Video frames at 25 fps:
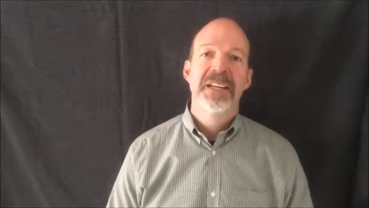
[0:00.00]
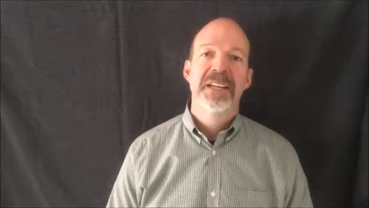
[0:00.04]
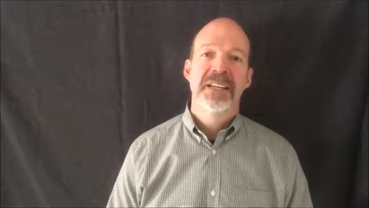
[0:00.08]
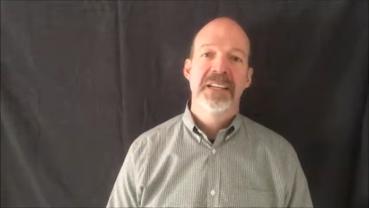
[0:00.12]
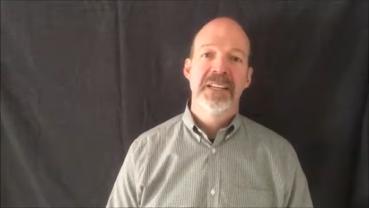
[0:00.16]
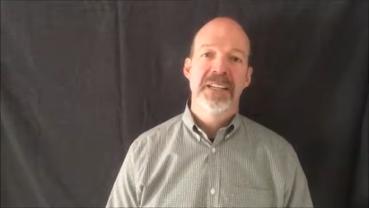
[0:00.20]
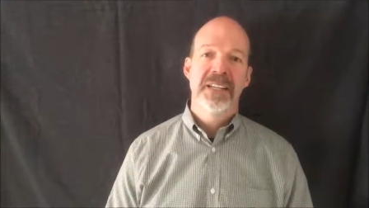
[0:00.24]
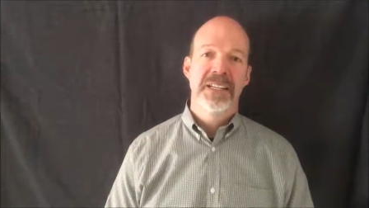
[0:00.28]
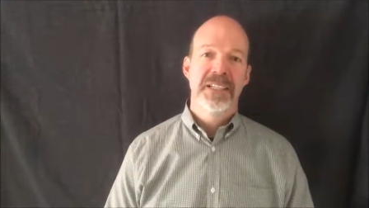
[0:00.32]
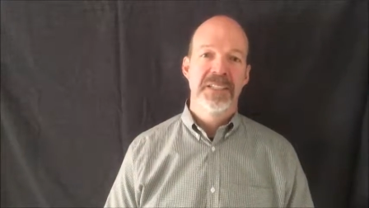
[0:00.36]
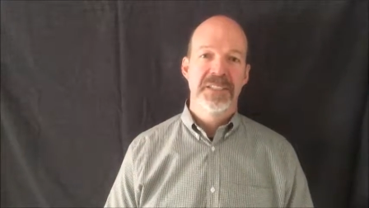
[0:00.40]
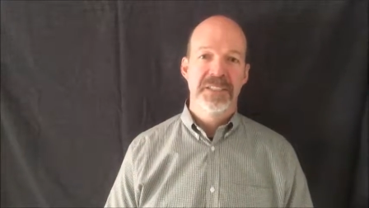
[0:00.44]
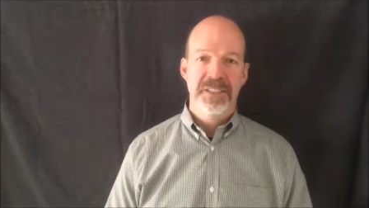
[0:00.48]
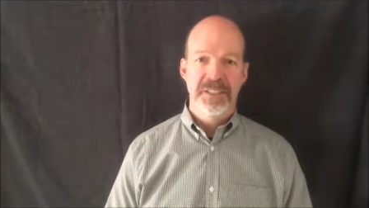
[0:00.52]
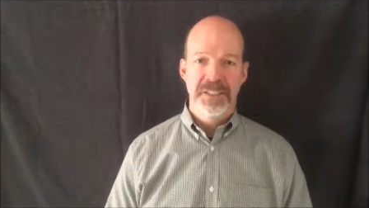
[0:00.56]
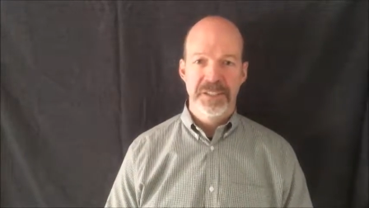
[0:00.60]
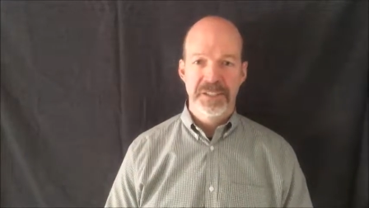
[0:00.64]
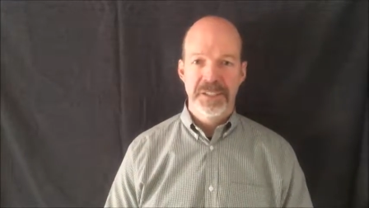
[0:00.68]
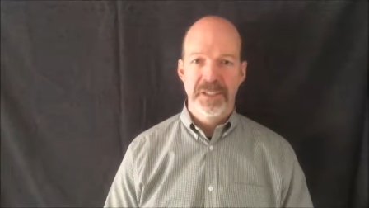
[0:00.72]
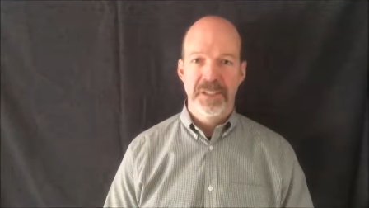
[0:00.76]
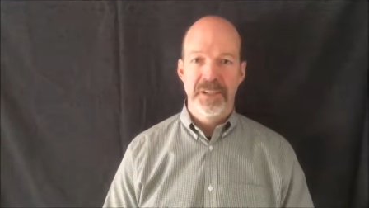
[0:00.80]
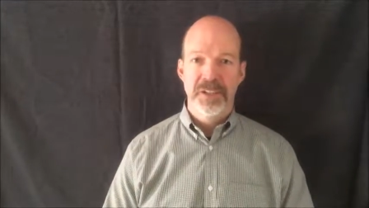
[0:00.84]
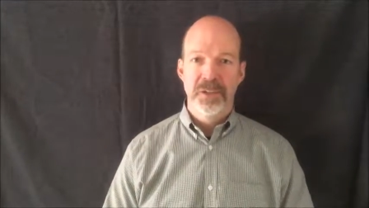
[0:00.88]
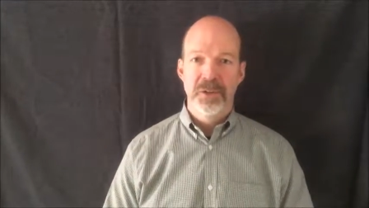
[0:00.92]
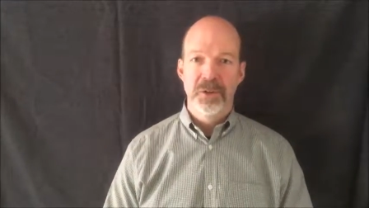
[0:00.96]
needs to
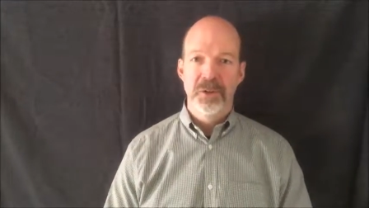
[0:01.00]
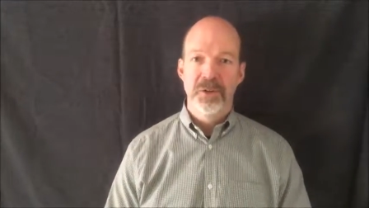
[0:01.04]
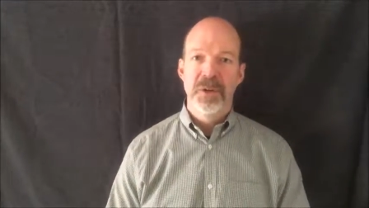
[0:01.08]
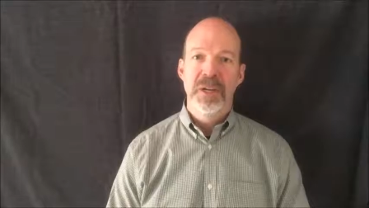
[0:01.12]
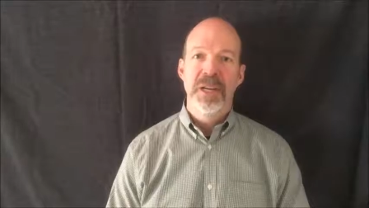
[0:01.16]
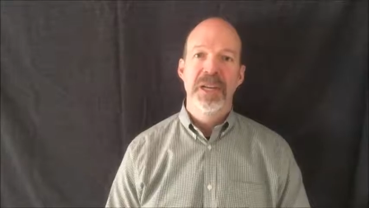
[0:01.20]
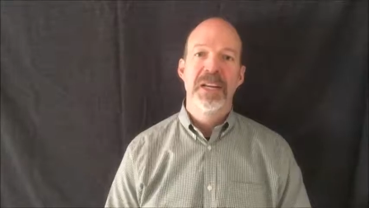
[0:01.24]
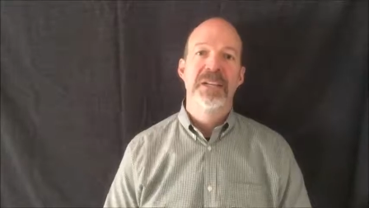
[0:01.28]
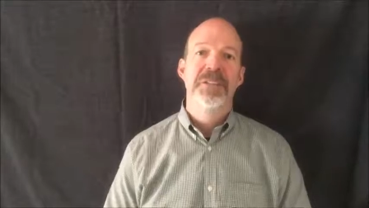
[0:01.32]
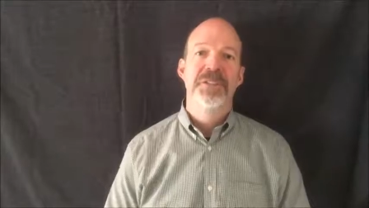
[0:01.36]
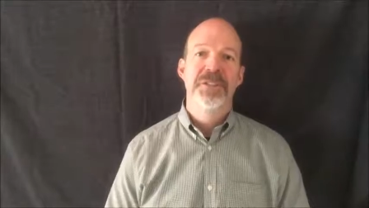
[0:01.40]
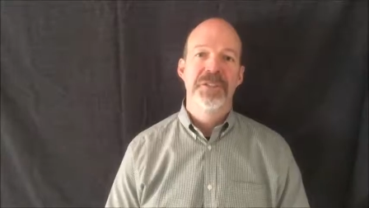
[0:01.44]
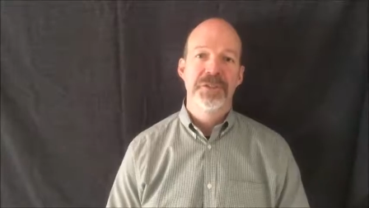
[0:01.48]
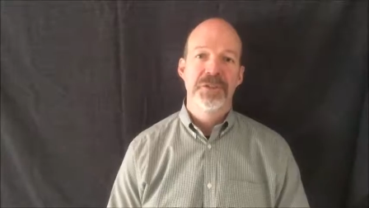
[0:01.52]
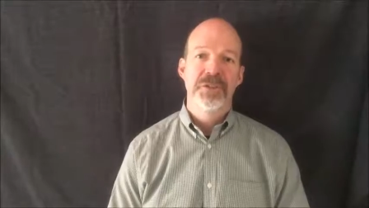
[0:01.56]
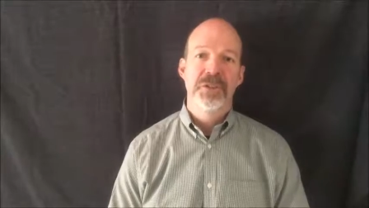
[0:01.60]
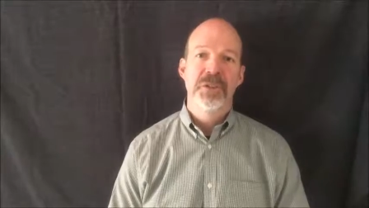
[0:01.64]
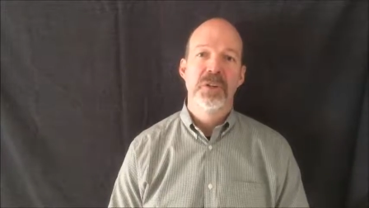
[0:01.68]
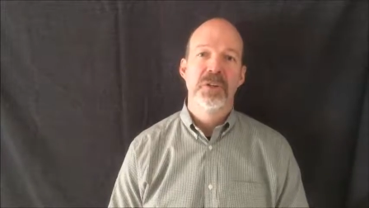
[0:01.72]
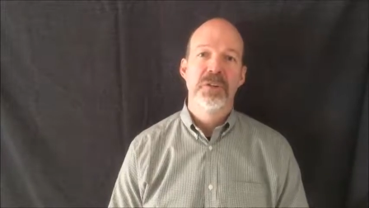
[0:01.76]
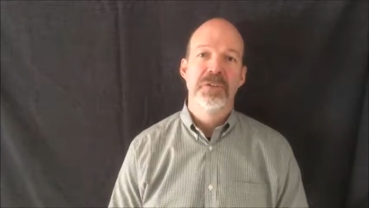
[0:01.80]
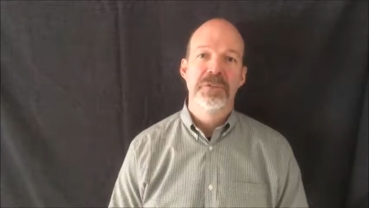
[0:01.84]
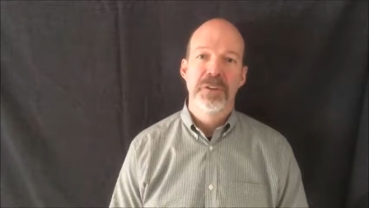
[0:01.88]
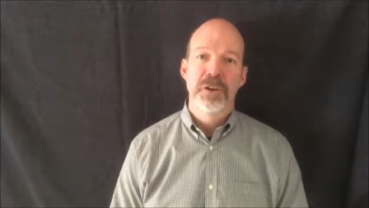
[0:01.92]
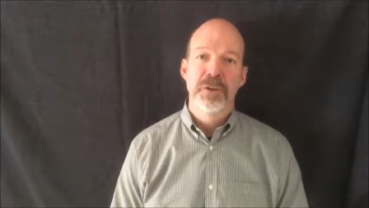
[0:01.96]
know as you
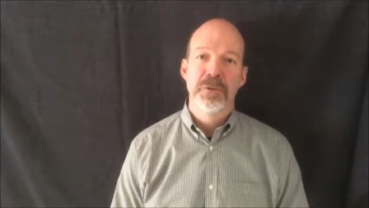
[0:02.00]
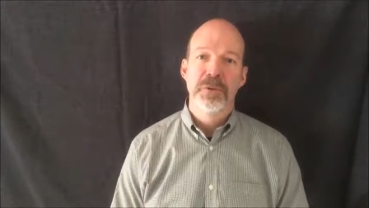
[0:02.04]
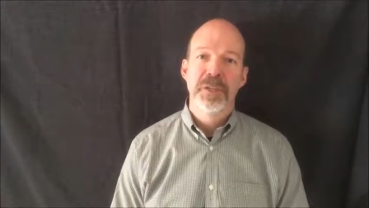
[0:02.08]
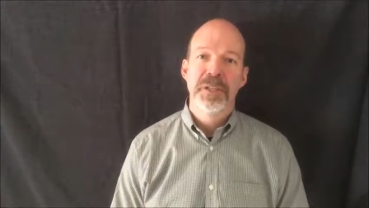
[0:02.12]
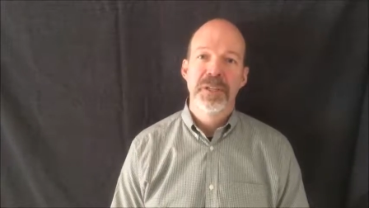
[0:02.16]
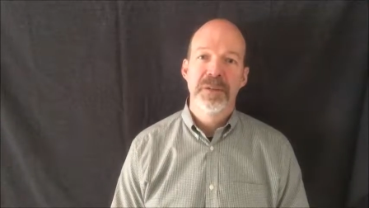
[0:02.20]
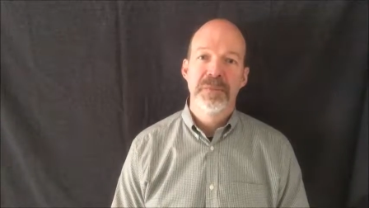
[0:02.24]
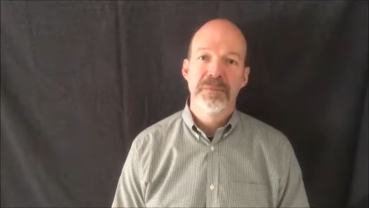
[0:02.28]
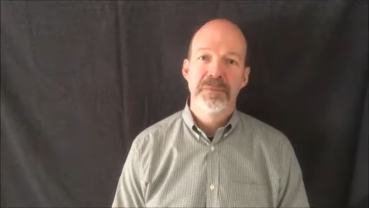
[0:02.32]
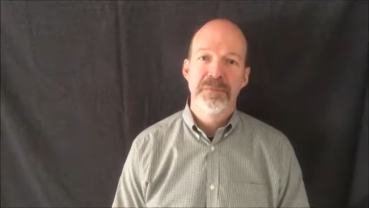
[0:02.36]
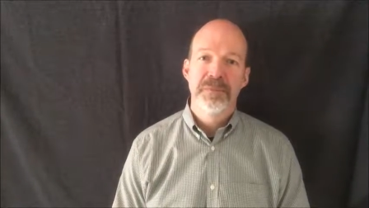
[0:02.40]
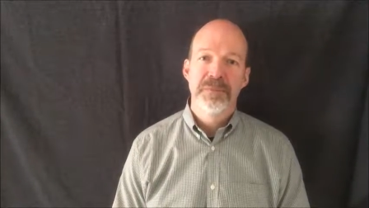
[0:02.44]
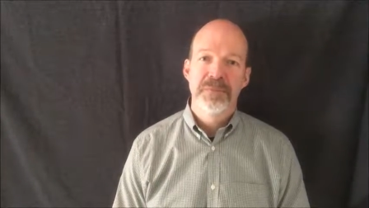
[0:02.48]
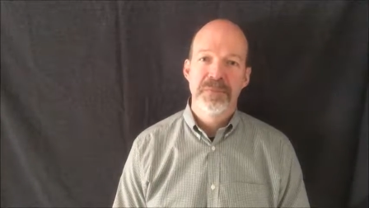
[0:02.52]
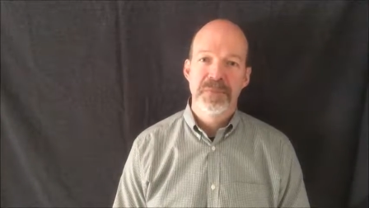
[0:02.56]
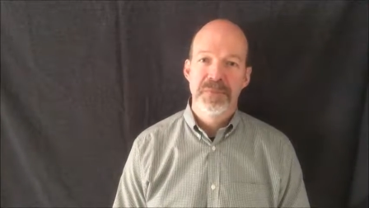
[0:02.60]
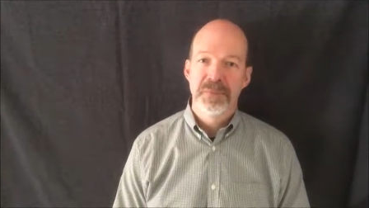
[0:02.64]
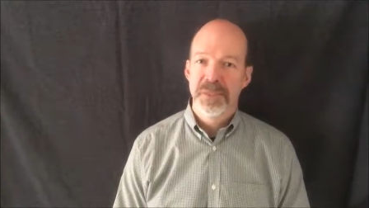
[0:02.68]
go forward in